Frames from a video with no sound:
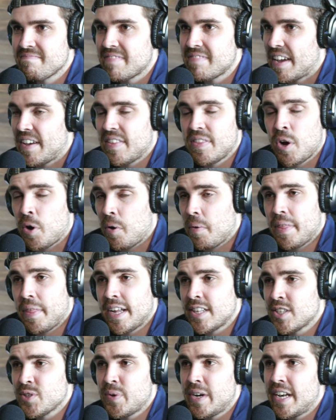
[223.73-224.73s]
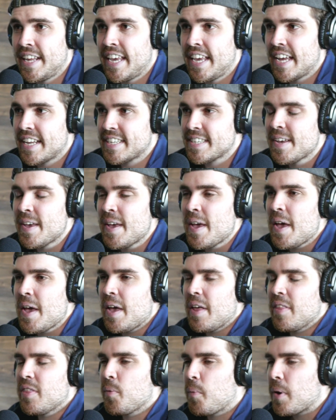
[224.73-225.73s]
No, that's really it.
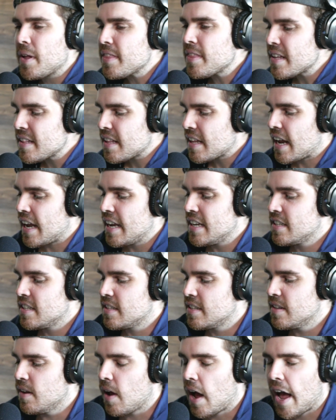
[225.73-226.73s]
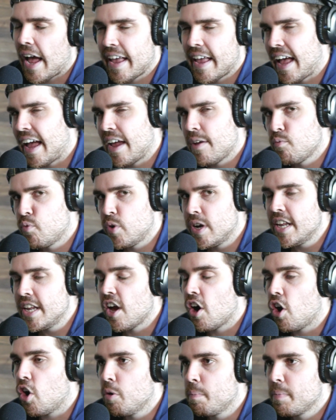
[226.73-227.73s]
The one thing that I really
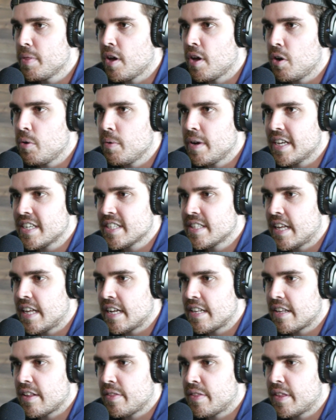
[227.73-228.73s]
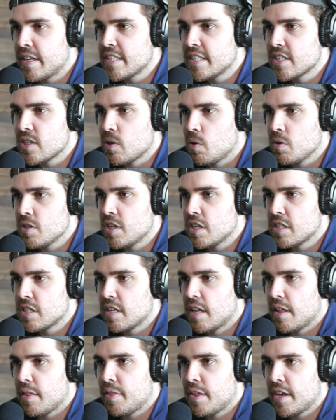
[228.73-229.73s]
hope, though, is that this is all just
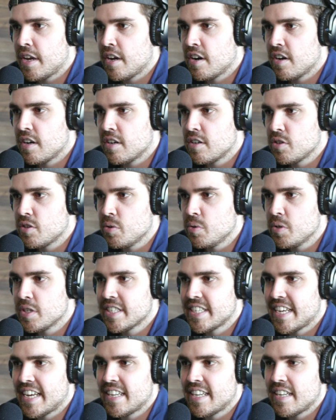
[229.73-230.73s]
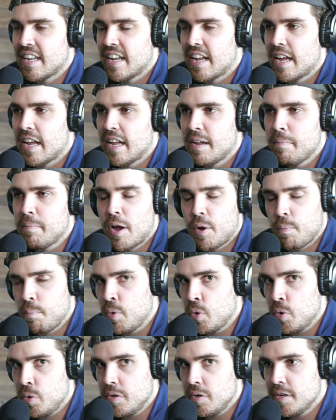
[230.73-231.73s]
there to set a
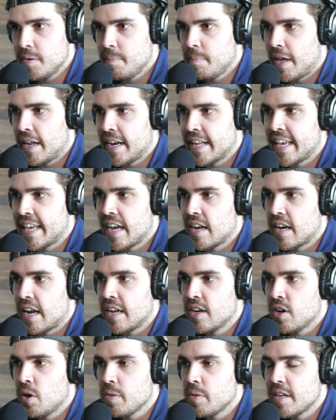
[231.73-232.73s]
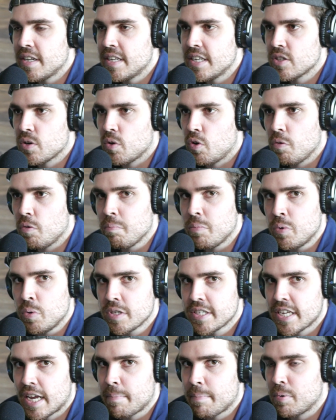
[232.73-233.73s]
mood. And again, I know that these are all mood
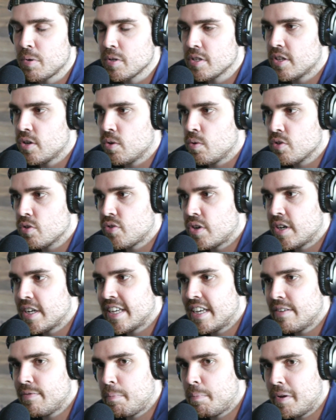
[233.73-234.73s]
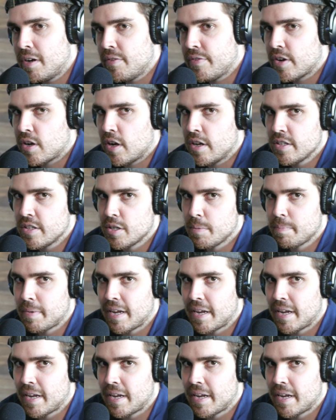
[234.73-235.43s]
samples. They're all trying to give a bit of a concept